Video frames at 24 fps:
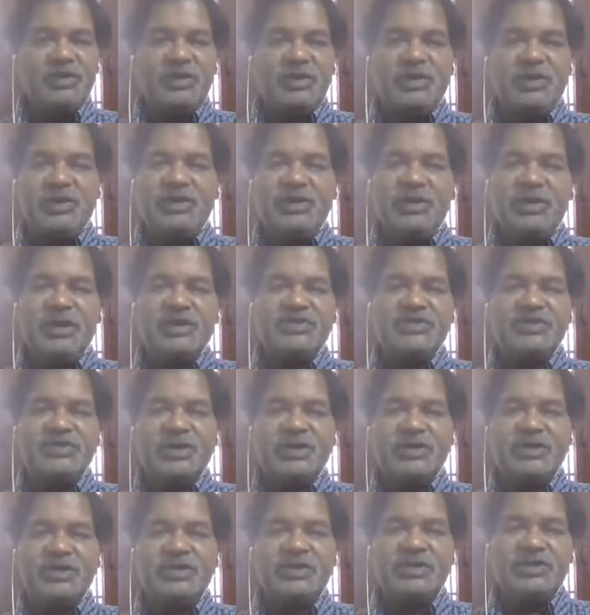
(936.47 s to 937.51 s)
any
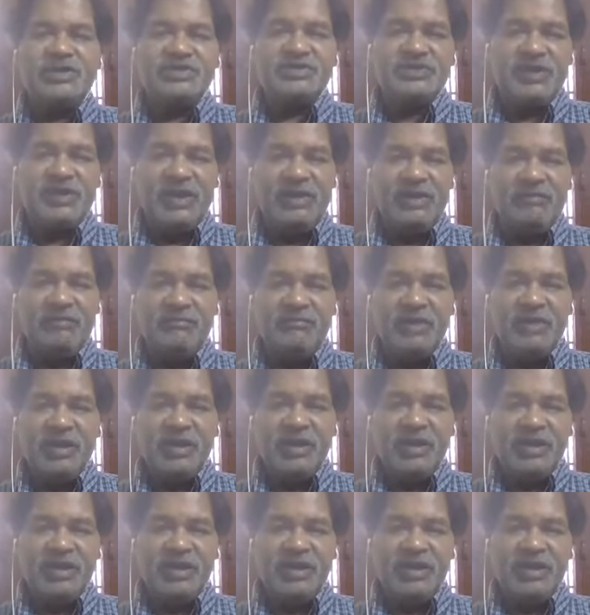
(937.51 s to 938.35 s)
asset in his name